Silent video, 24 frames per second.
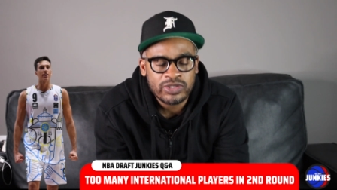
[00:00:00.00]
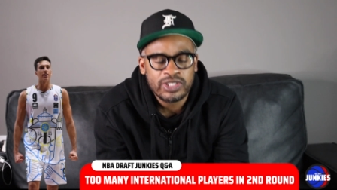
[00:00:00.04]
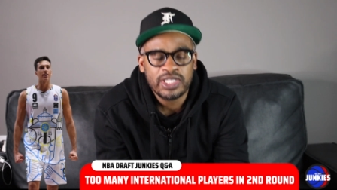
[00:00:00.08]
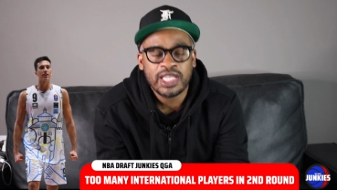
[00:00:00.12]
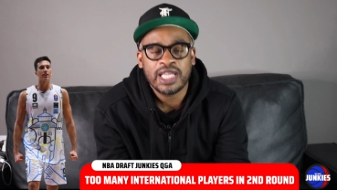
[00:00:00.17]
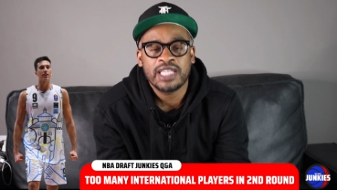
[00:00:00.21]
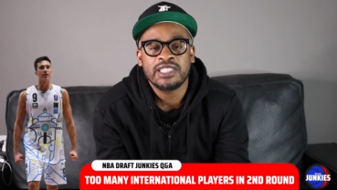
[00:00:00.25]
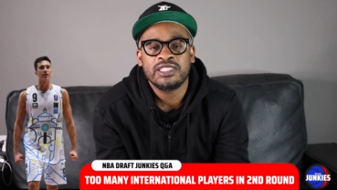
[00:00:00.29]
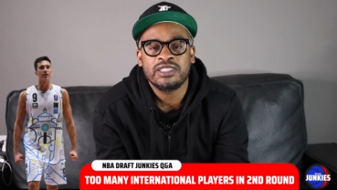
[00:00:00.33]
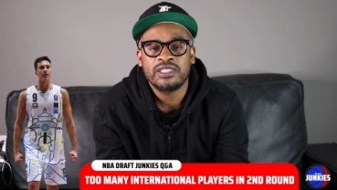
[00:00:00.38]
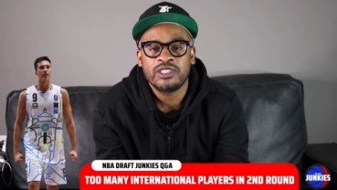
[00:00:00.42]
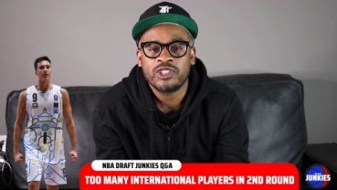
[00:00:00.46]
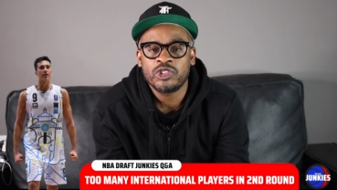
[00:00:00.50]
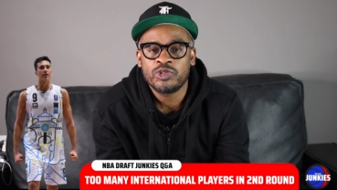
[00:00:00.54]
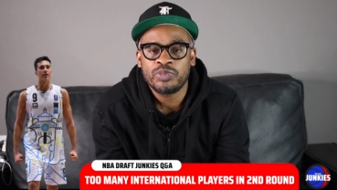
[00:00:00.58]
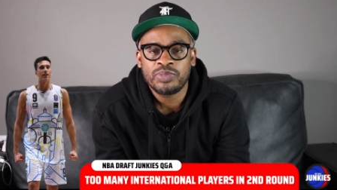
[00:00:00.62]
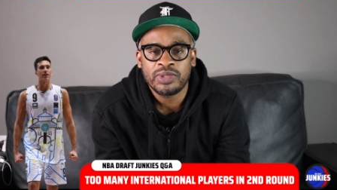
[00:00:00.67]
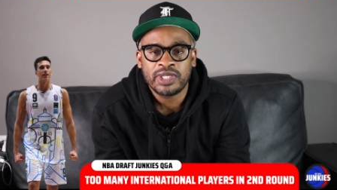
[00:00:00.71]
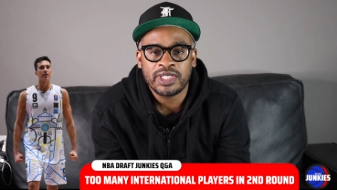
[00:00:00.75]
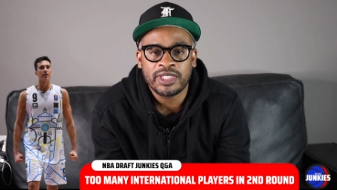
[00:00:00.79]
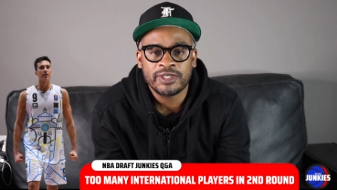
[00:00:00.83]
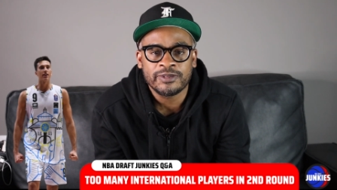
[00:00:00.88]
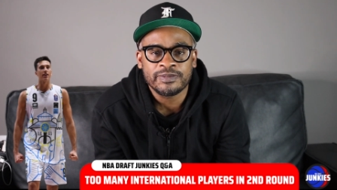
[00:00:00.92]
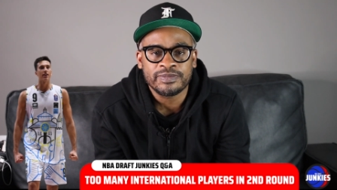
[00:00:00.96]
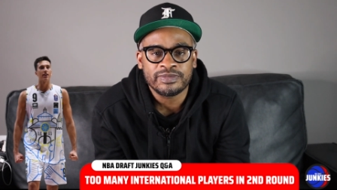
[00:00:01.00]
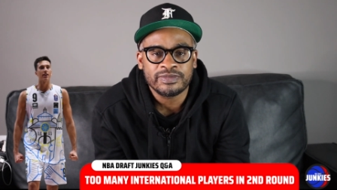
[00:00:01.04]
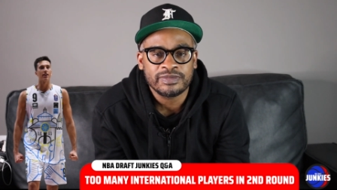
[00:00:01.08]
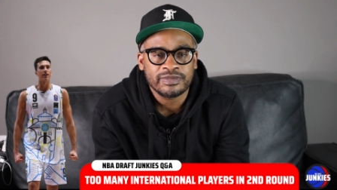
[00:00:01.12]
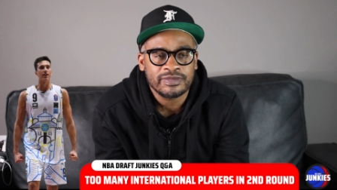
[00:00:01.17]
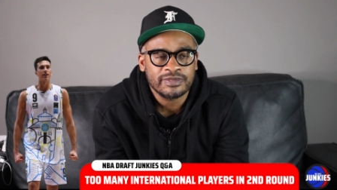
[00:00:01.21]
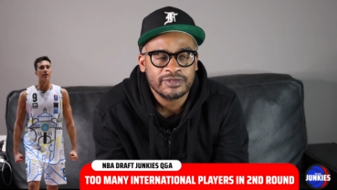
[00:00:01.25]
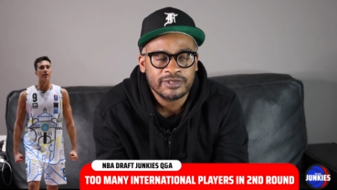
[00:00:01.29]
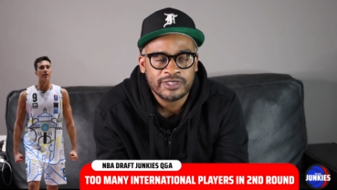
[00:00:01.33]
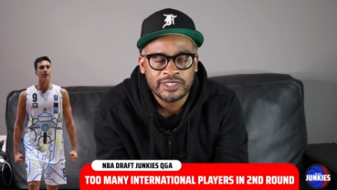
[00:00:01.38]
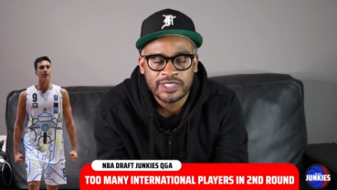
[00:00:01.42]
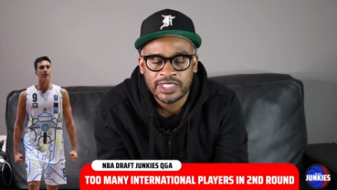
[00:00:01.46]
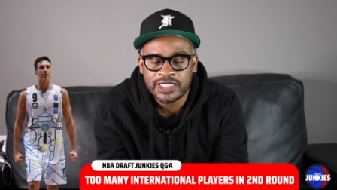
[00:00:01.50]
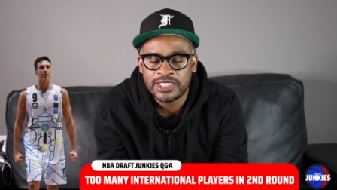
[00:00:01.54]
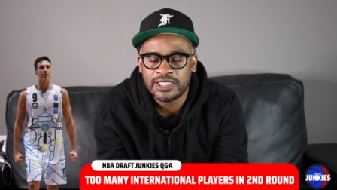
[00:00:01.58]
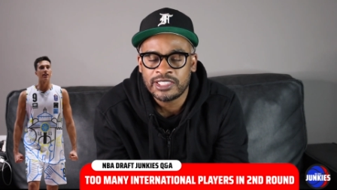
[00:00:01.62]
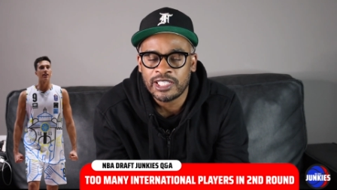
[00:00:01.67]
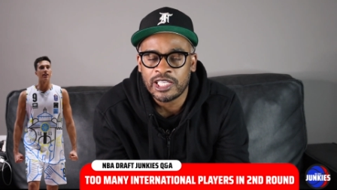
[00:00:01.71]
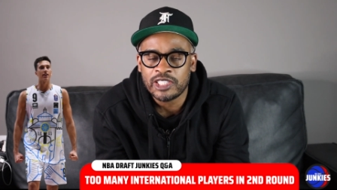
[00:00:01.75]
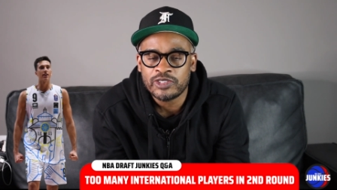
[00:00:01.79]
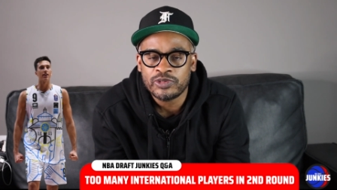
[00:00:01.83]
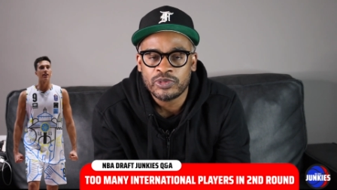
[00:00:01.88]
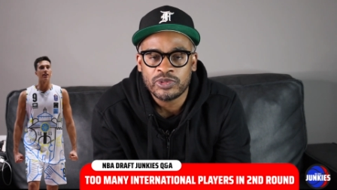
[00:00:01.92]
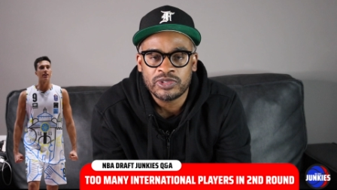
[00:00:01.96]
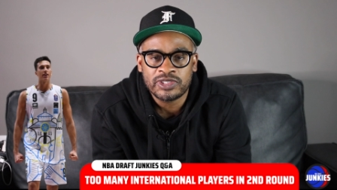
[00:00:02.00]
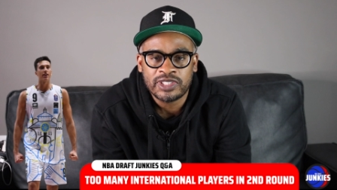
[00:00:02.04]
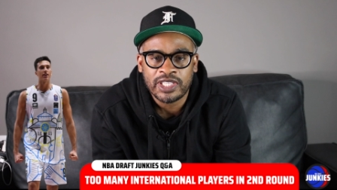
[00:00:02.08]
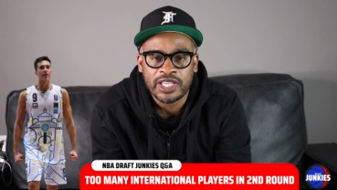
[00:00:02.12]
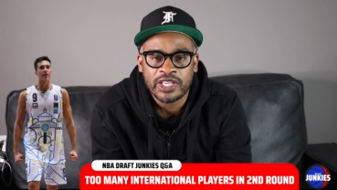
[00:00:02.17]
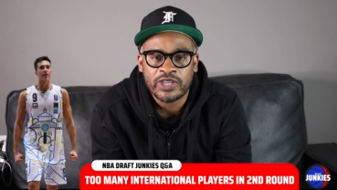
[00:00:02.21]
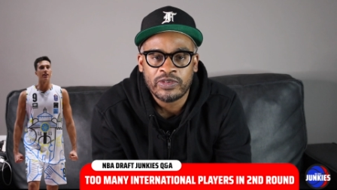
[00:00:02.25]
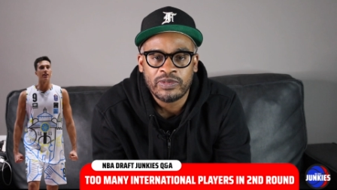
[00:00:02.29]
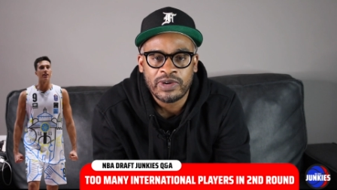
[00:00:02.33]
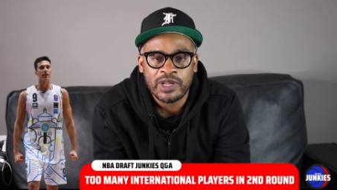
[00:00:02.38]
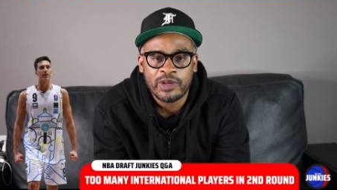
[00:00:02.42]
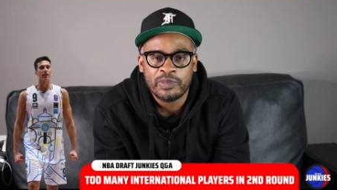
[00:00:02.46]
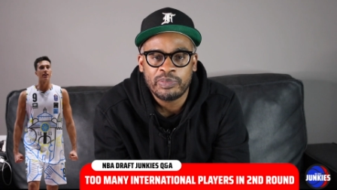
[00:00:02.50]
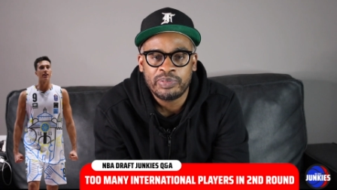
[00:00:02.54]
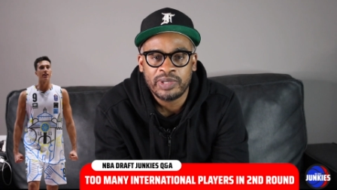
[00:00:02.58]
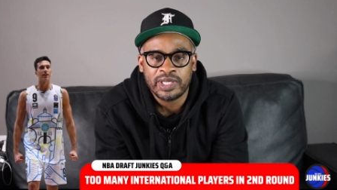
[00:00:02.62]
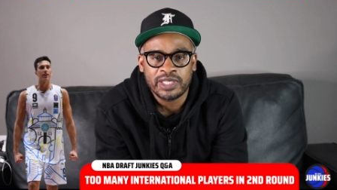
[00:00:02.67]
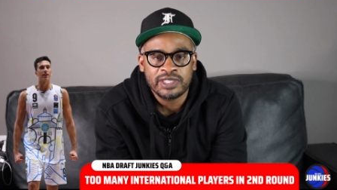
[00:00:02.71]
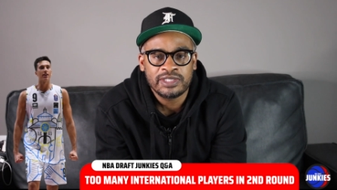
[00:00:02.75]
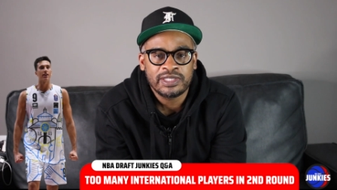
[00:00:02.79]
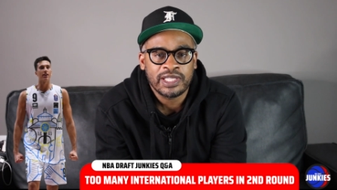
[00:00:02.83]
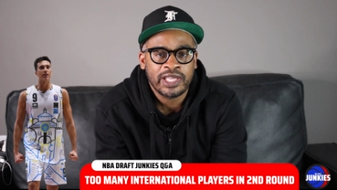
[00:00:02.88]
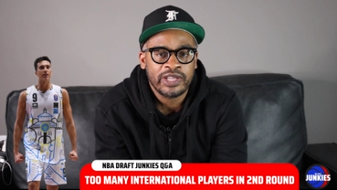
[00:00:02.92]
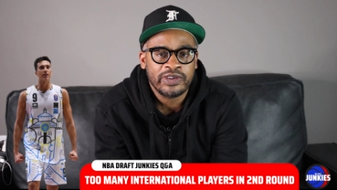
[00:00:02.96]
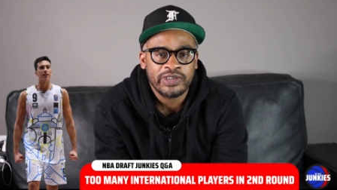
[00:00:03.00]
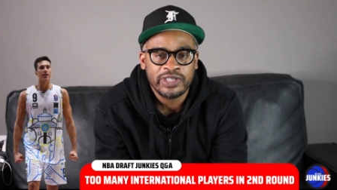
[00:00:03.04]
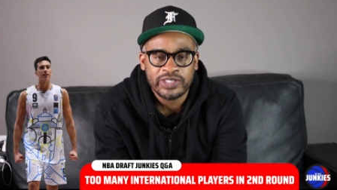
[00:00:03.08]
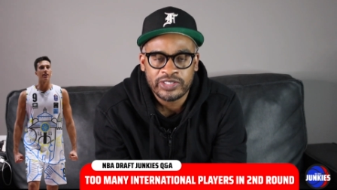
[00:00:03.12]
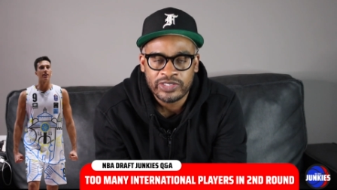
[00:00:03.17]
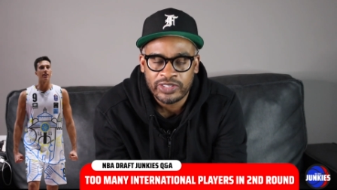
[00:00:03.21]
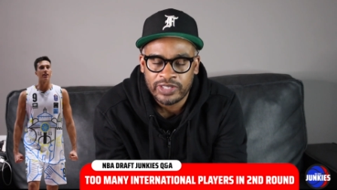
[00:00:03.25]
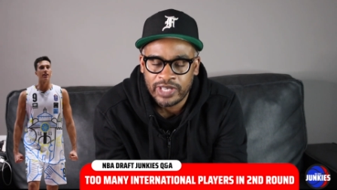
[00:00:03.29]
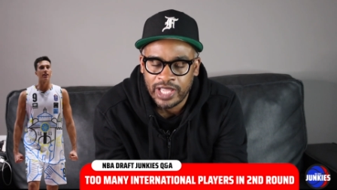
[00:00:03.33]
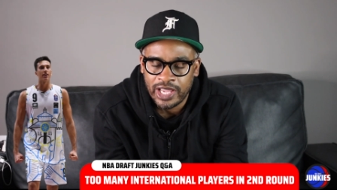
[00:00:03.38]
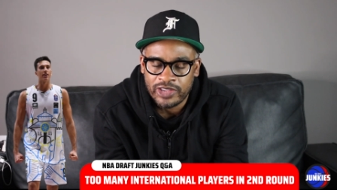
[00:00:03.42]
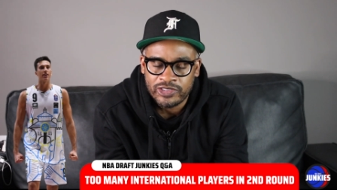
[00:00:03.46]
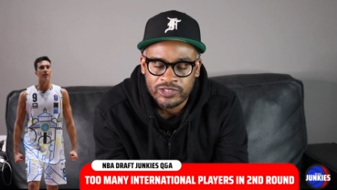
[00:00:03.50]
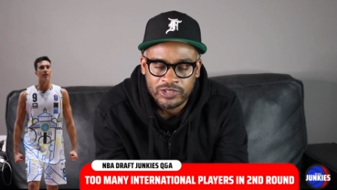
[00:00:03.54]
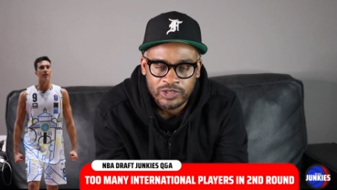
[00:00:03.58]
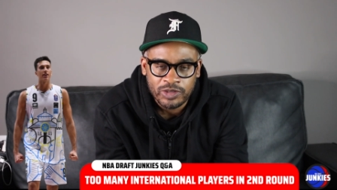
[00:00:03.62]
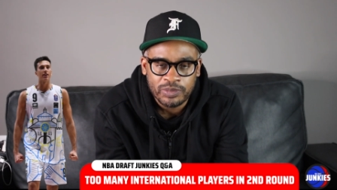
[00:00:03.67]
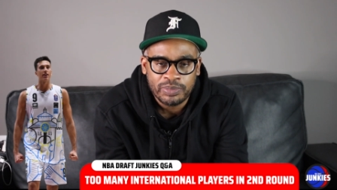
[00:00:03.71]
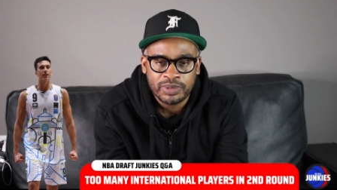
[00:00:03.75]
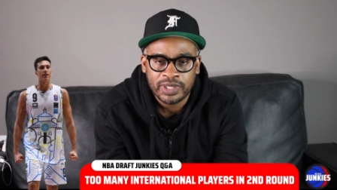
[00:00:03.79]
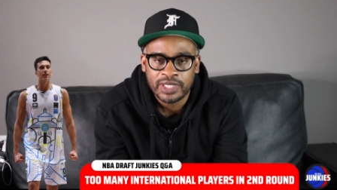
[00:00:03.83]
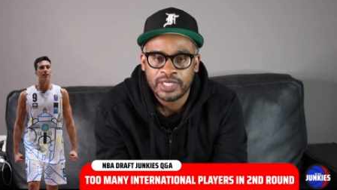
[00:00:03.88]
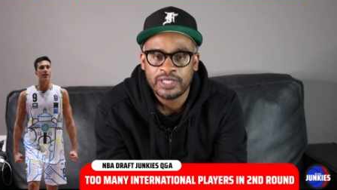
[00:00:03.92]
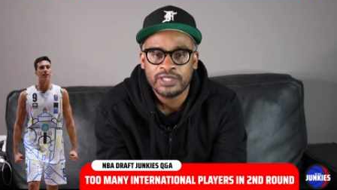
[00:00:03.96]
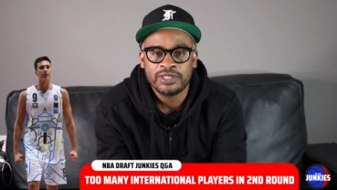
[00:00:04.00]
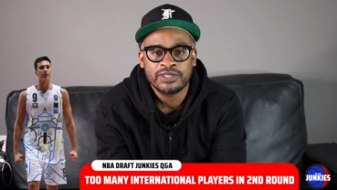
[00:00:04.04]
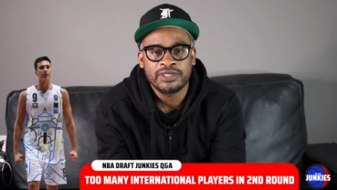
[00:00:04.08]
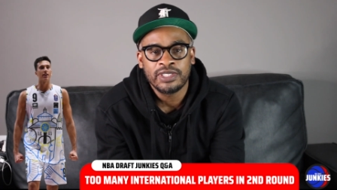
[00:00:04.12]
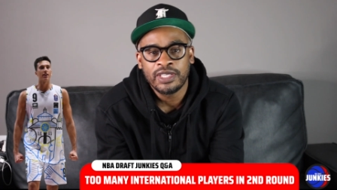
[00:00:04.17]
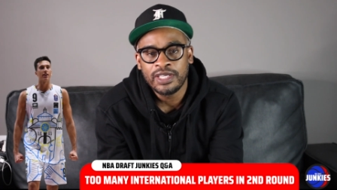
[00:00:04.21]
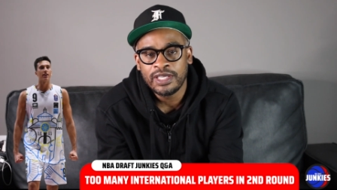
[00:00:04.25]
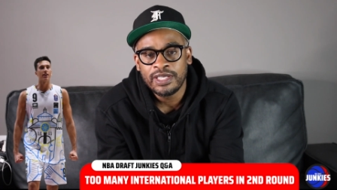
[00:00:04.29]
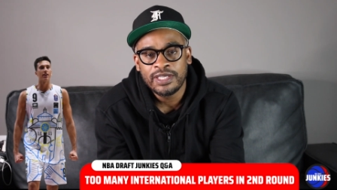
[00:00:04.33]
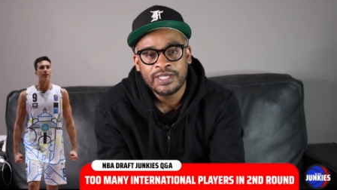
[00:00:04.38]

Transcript: Yes, there's been successful second round picks that are international players.